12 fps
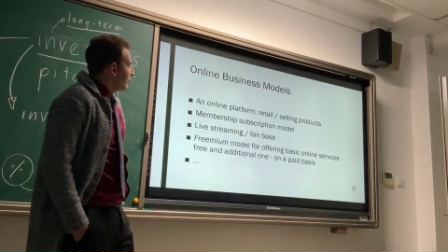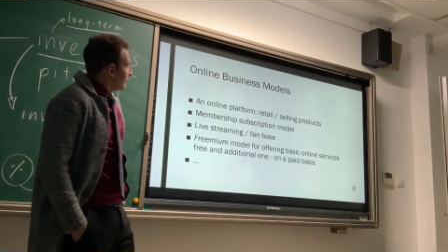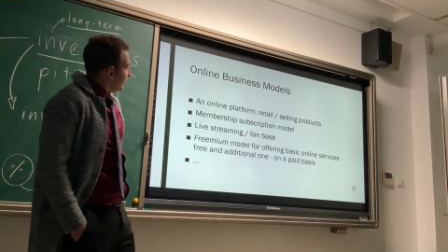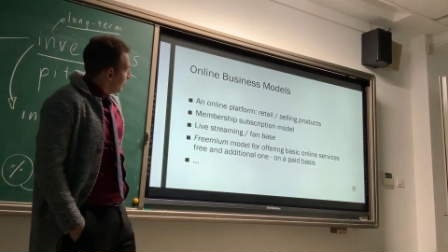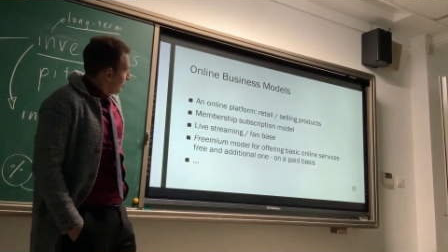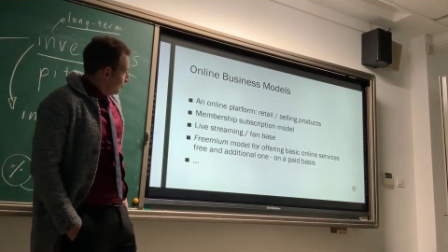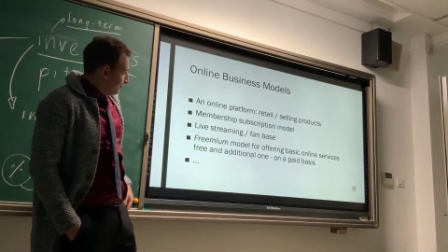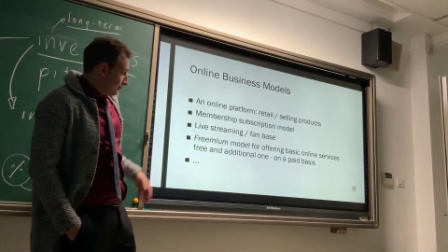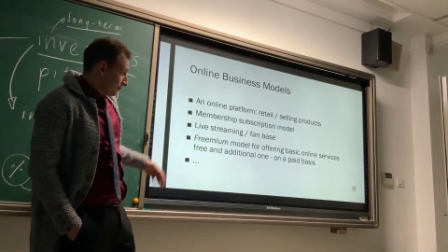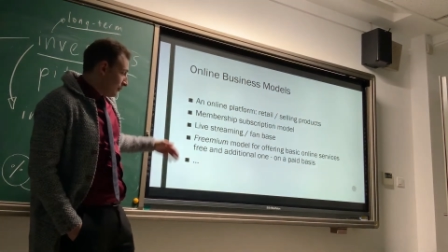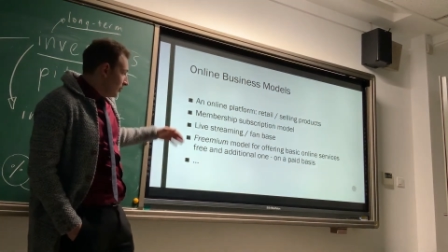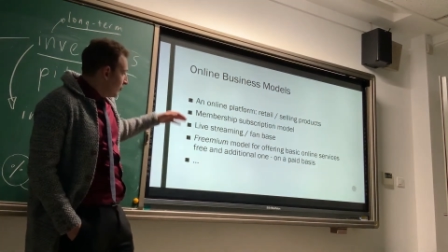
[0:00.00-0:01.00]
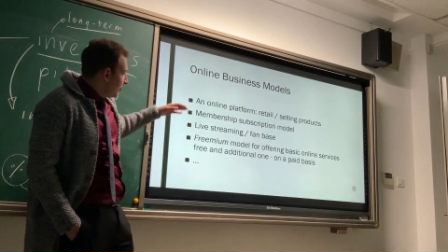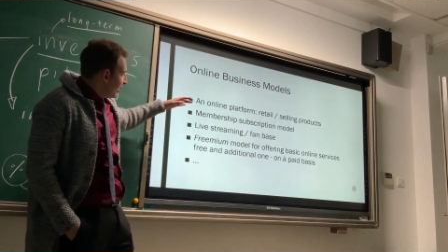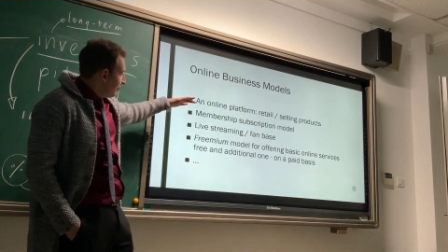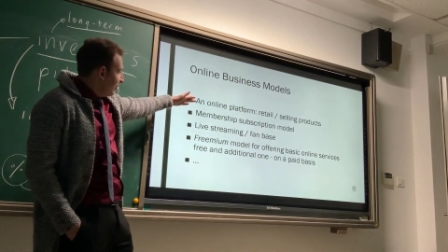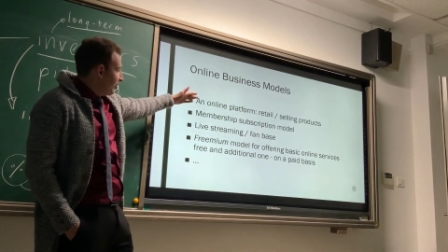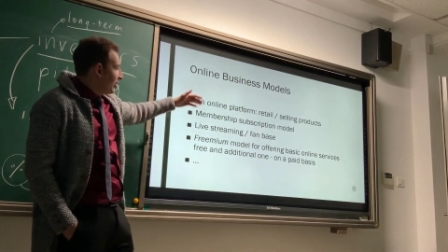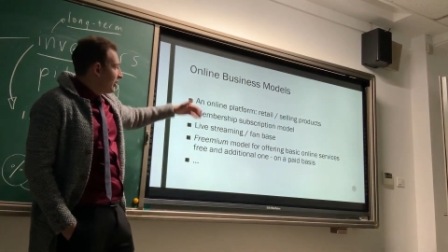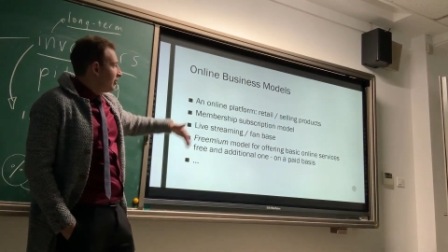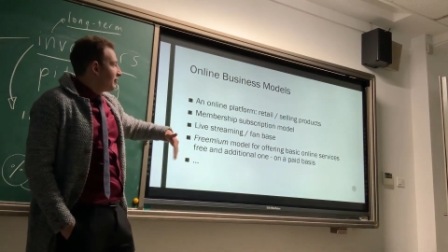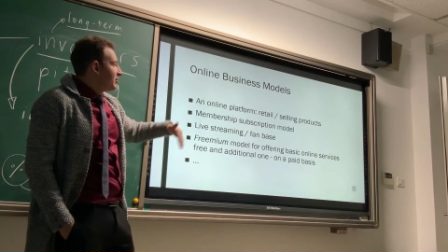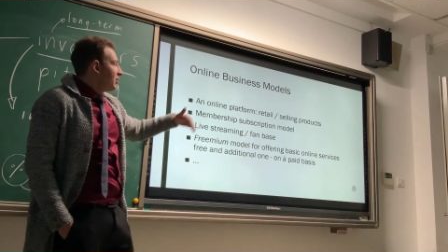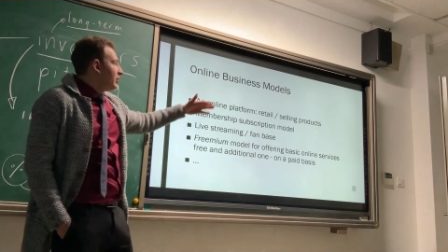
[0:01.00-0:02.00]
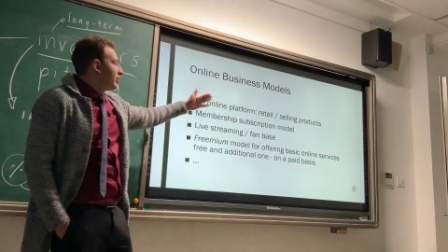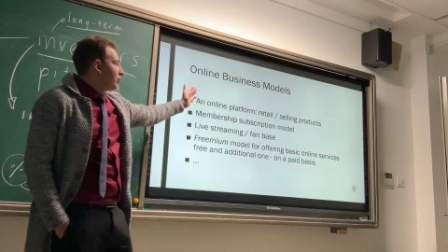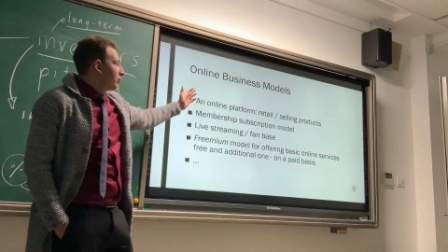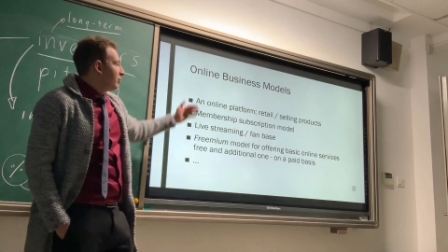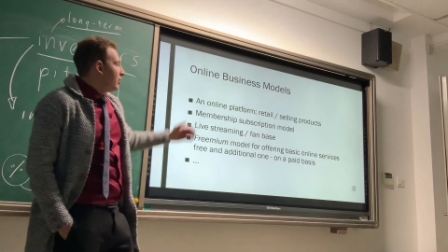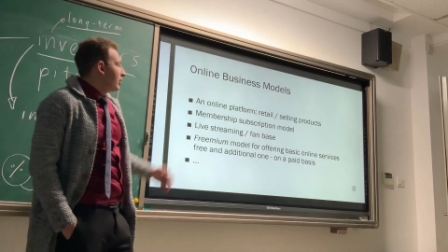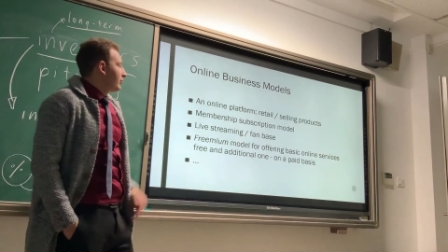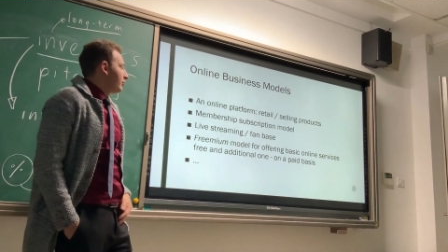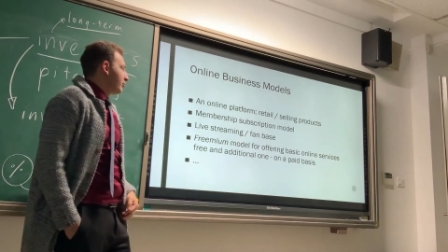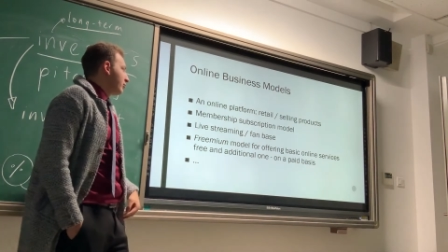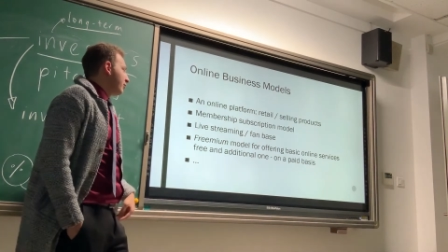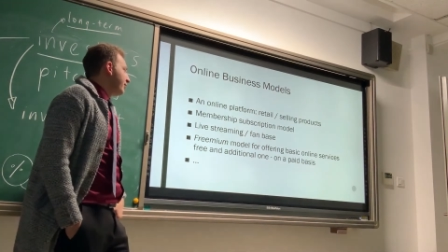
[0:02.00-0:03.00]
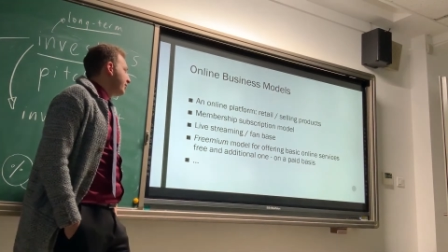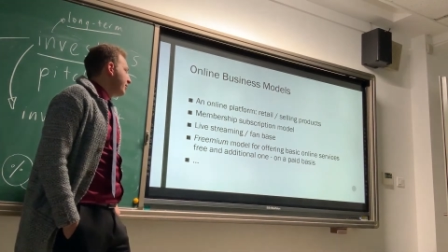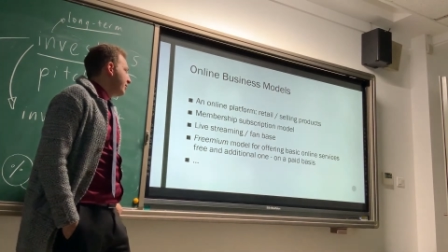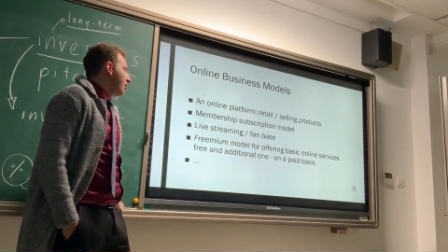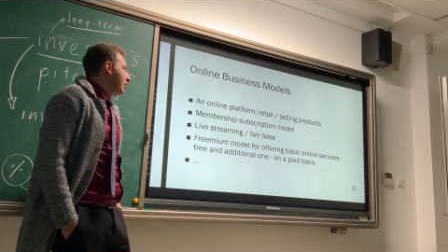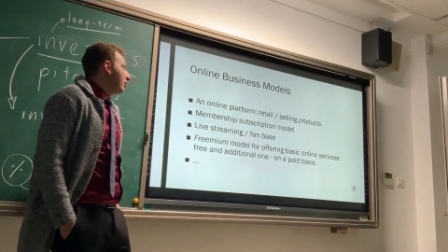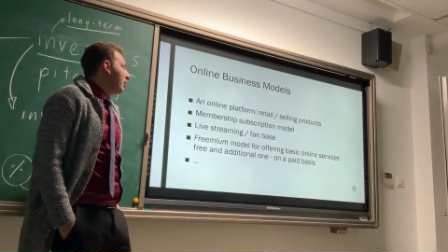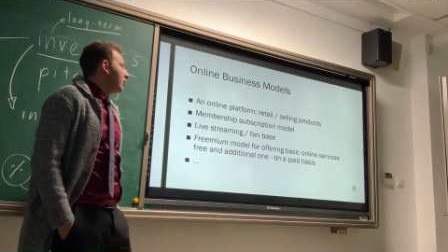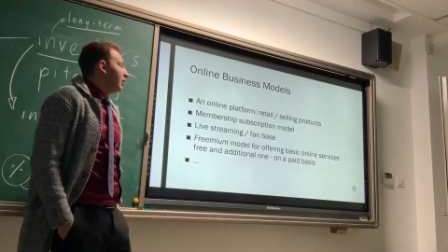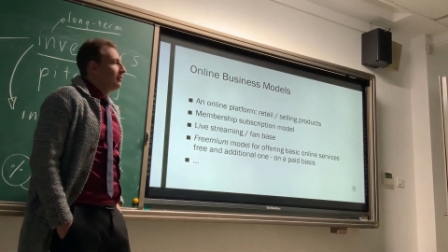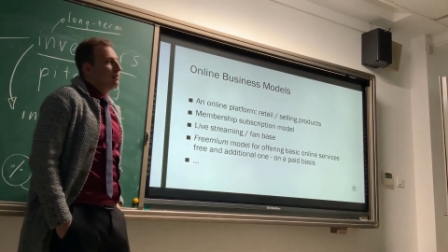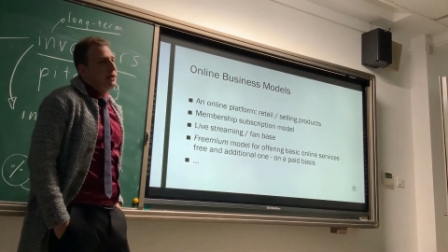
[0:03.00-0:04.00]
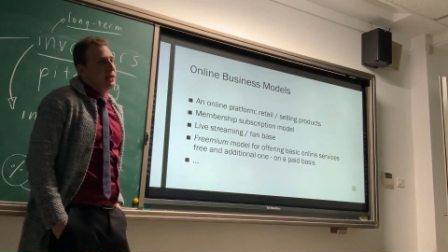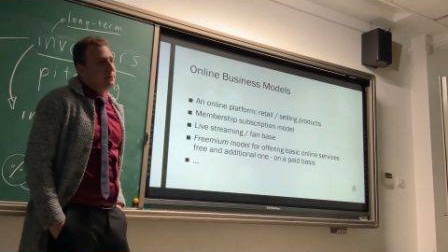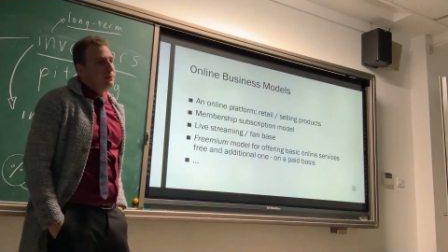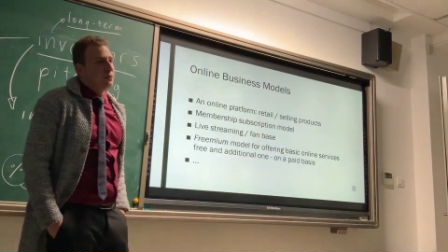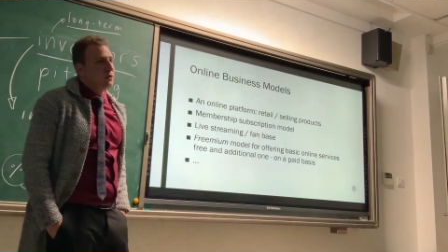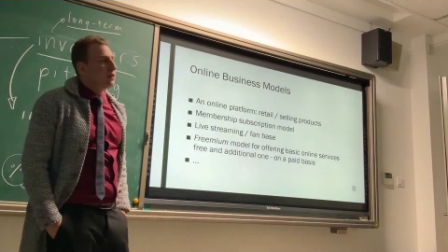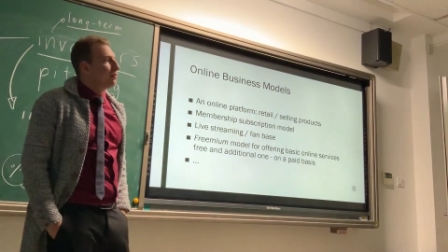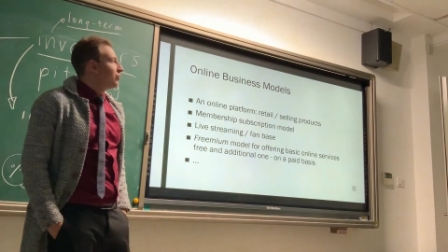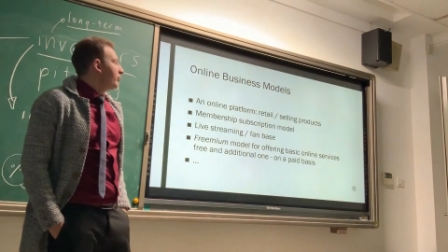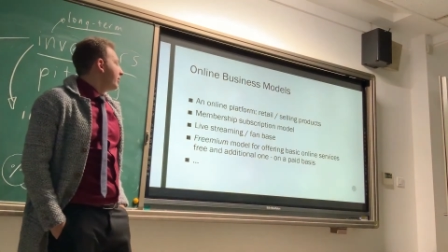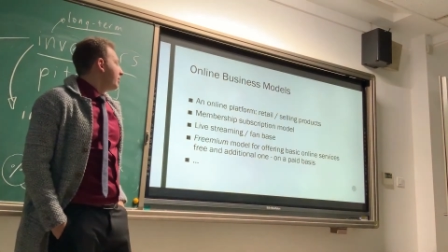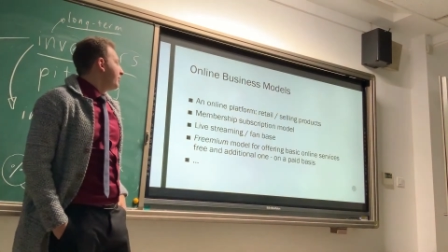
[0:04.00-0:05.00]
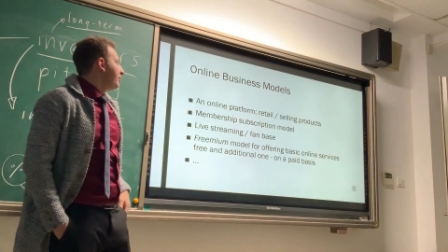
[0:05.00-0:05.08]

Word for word: So you might be thinking of selling your products or services on an online platform. You might be